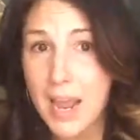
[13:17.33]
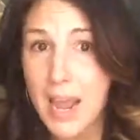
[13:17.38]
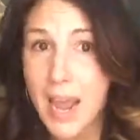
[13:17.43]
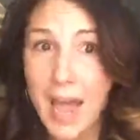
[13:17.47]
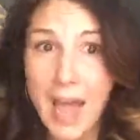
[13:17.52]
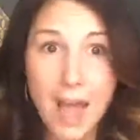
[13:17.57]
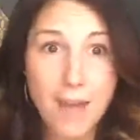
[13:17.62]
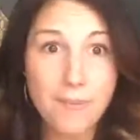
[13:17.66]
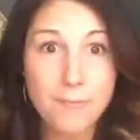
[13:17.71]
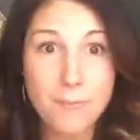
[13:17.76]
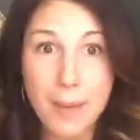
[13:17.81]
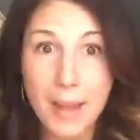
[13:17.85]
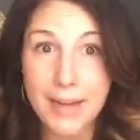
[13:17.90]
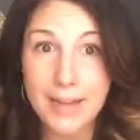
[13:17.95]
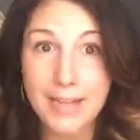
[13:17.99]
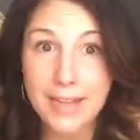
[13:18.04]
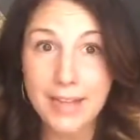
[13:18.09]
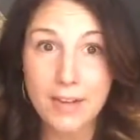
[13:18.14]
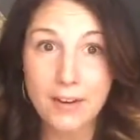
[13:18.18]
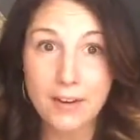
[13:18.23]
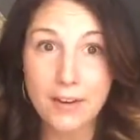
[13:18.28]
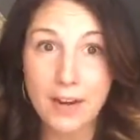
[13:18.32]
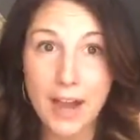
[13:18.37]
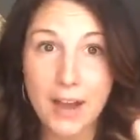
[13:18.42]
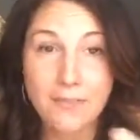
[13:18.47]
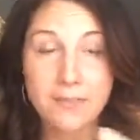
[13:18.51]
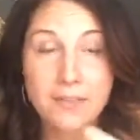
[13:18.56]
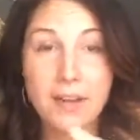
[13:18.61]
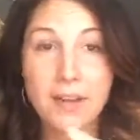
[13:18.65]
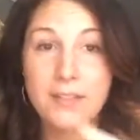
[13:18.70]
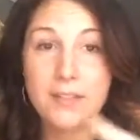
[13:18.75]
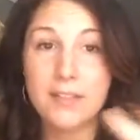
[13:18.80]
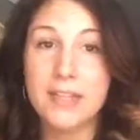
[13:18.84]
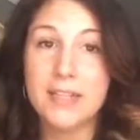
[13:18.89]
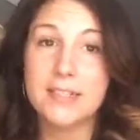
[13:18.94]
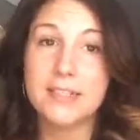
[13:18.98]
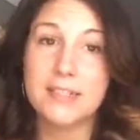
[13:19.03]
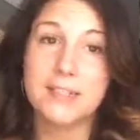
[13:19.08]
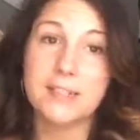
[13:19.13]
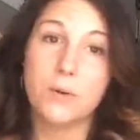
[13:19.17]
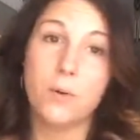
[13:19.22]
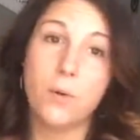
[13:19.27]
I've been here and I've done
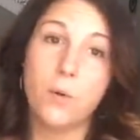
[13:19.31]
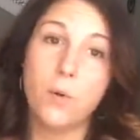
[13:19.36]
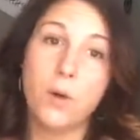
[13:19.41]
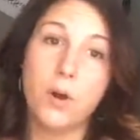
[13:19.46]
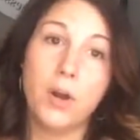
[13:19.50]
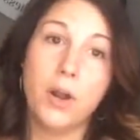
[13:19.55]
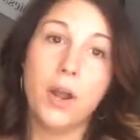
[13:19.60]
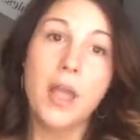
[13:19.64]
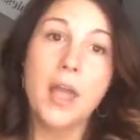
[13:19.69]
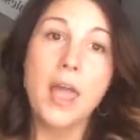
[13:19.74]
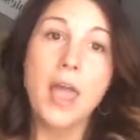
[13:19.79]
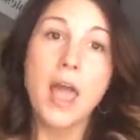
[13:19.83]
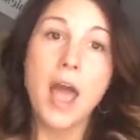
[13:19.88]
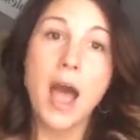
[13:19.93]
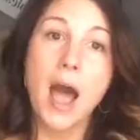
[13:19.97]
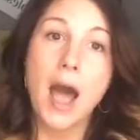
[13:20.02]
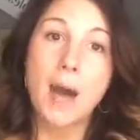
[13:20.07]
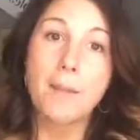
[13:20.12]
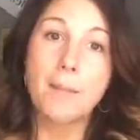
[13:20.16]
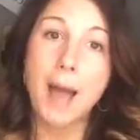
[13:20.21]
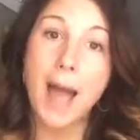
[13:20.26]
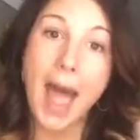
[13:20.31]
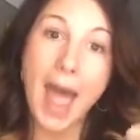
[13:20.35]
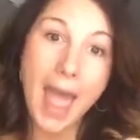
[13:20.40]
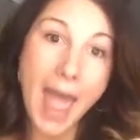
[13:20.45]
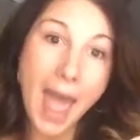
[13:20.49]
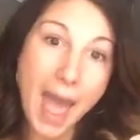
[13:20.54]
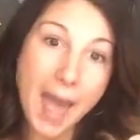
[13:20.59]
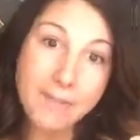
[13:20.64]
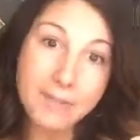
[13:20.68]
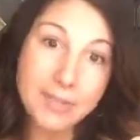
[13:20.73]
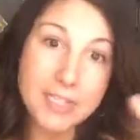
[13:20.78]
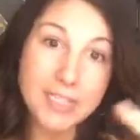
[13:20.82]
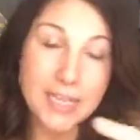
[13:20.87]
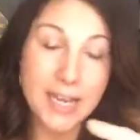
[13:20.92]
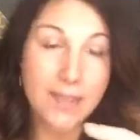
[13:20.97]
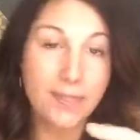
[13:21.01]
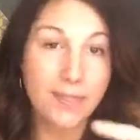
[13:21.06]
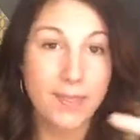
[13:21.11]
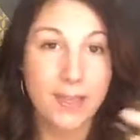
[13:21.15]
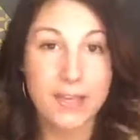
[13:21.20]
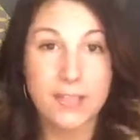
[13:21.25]
this, or I haven't
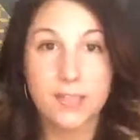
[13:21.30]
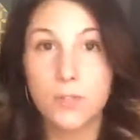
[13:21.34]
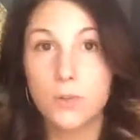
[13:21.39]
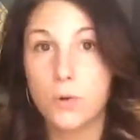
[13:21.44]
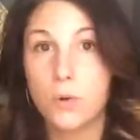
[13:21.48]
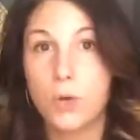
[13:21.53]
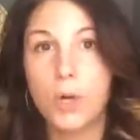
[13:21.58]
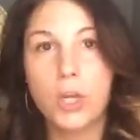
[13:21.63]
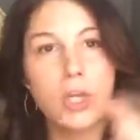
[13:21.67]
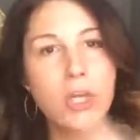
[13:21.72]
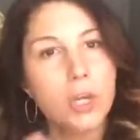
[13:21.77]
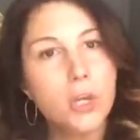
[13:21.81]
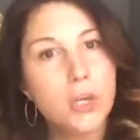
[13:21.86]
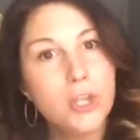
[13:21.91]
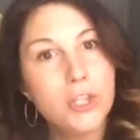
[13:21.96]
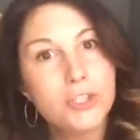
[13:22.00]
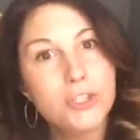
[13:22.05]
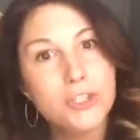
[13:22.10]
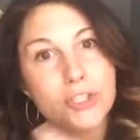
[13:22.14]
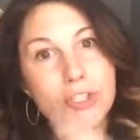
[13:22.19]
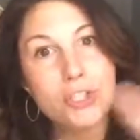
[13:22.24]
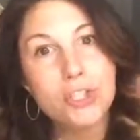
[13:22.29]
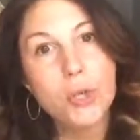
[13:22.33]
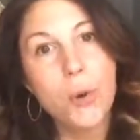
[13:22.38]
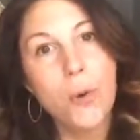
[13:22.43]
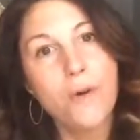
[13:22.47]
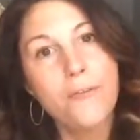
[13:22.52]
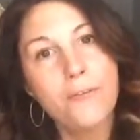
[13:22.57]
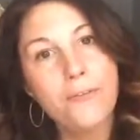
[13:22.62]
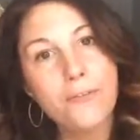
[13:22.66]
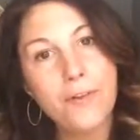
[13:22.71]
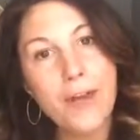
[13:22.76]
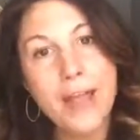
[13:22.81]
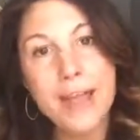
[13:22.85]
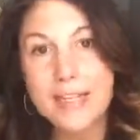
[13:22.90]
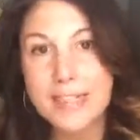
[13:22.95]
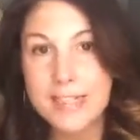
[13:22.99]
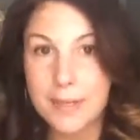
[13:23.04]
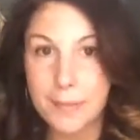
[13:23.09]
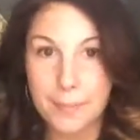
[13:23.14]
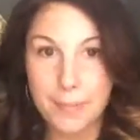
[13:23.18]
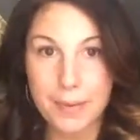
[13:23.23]
done this, or, you're just so
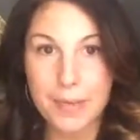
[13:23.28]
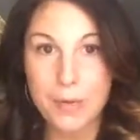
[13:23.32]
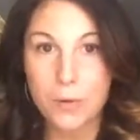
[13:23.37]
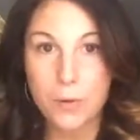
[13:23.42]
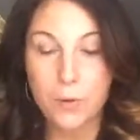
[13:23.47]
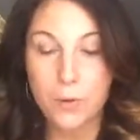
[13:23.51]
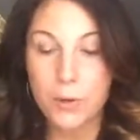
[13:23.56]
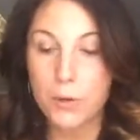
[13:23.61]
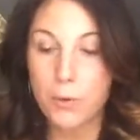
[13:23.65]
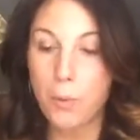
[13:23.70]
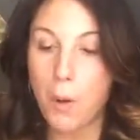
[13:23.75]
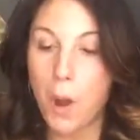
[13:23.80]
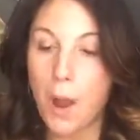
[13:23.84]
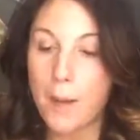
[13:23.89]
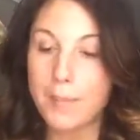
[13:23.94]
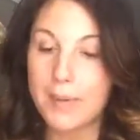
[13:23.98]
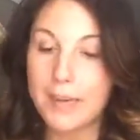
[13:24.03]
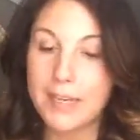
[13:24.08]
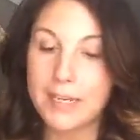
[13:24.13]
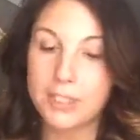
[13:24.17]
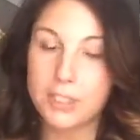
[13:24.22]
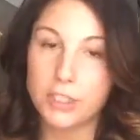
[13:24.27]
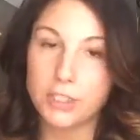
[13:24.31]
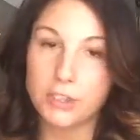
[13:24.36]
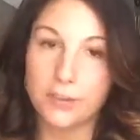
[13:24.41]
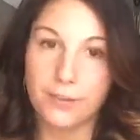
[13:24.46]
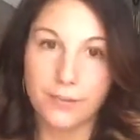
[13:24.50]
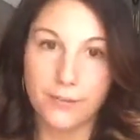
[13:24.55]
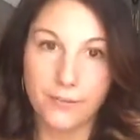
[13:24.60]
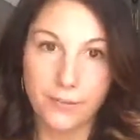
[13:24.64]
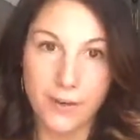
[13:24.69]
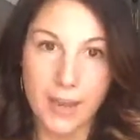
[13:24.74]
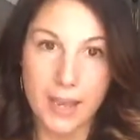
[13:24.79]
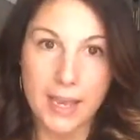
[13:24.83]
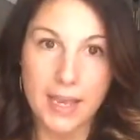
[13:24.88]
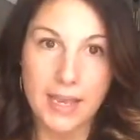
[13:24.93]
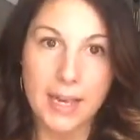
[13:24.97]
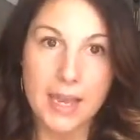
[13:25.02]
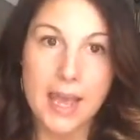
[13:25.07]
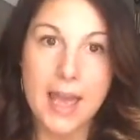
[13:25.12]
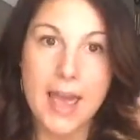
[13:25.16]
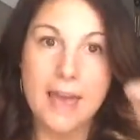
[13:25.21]
afraid to be who you are because you're
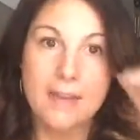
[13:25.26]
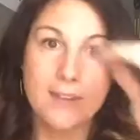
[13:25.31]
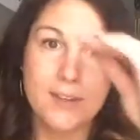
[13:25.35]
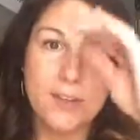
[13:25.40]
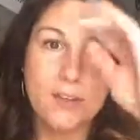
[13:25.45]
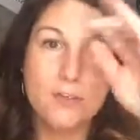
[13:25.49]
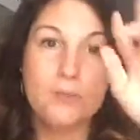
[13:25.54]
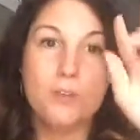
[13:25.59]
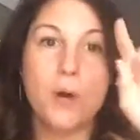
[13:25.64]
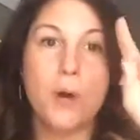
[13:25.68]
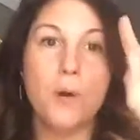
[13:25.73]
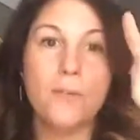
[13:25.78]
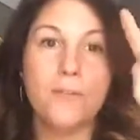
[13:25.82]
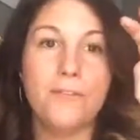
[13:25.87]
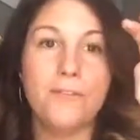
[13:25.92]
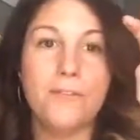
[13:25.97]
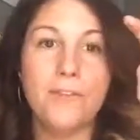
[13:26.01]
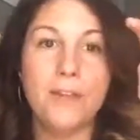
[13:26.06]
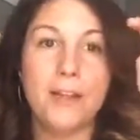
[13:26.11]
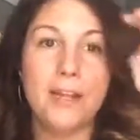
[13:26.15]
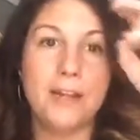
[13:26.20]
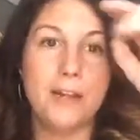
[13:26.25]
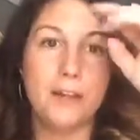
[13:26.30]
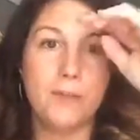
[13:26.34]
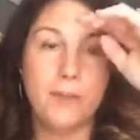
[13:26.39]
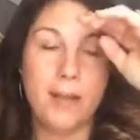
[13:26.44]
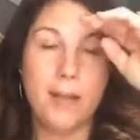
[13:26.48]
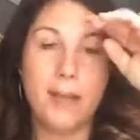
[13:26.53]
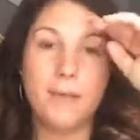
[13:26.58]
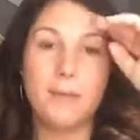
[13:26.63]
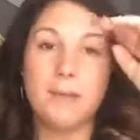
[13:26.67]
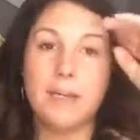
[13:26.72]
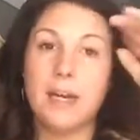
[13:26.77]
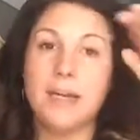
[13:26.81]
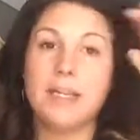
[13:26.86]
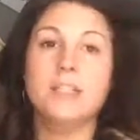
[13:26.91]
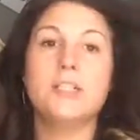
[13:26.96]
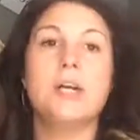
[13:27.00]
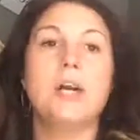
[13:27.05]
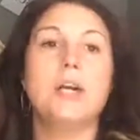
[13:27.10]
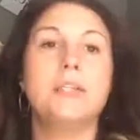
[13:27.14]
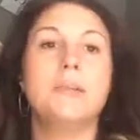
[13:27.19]
afraid that you don't fit in, right? We kind
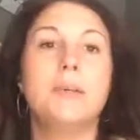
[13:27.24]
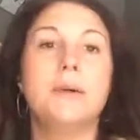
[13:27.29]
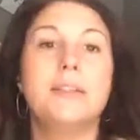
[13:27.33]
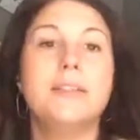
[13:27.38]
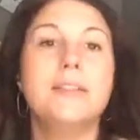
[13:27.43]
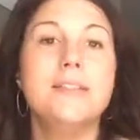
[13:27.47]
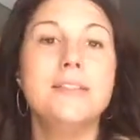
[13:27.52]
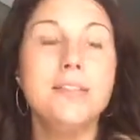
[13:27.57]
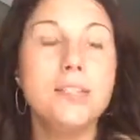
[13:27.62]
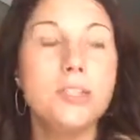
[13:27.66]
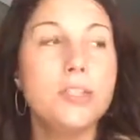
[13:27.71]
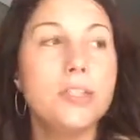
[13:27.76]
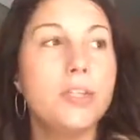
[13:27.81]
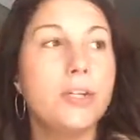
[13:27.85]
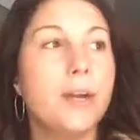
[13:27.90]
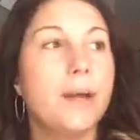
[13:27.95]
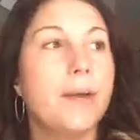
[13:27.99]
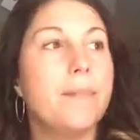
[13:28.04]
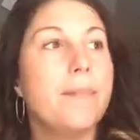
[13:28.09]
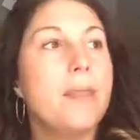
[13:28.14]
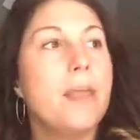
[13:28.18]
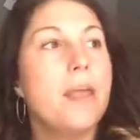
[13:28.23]
of talked about this yesterday.